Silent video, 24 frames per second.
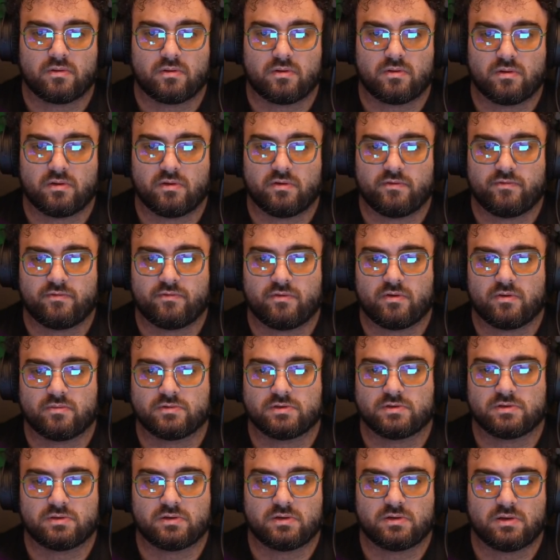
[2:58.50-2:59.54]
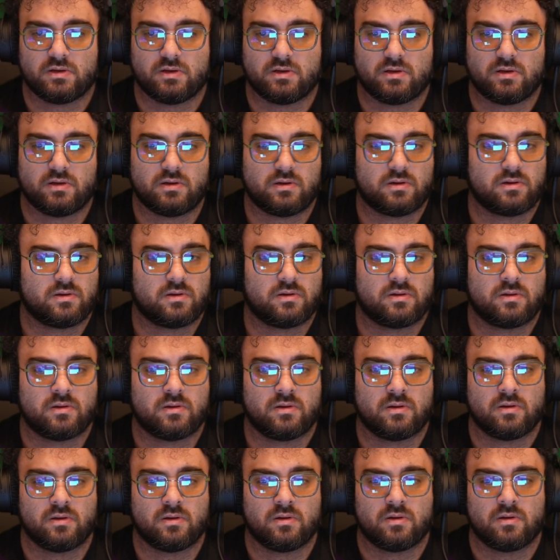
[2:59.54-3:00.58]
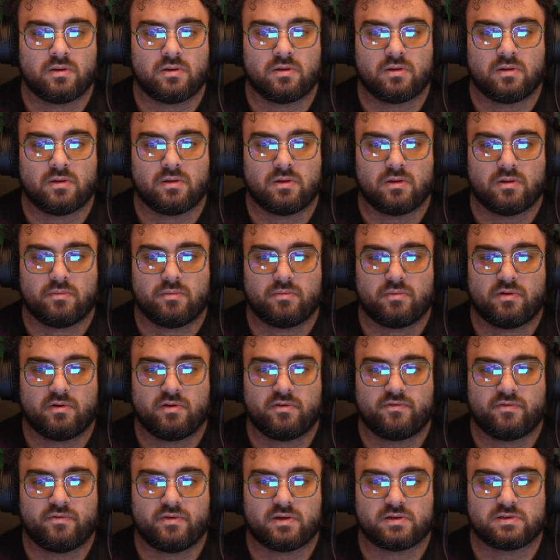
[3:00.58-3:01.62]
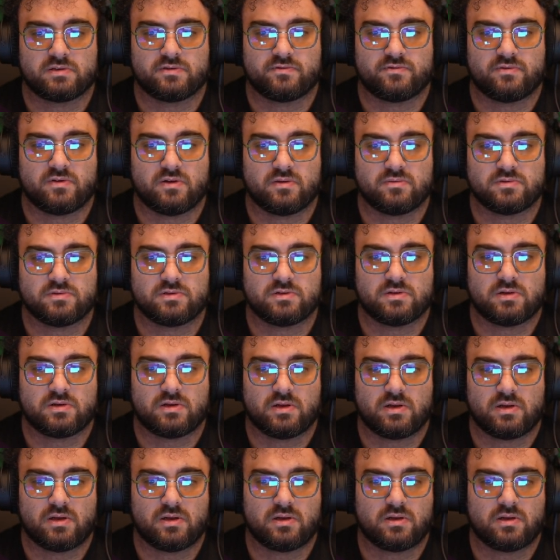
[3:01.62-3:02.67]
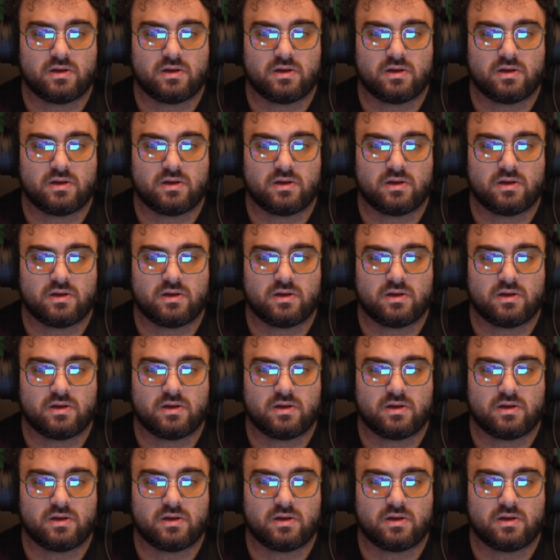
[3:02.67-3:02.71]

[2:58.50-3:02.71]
from string, prefix from string,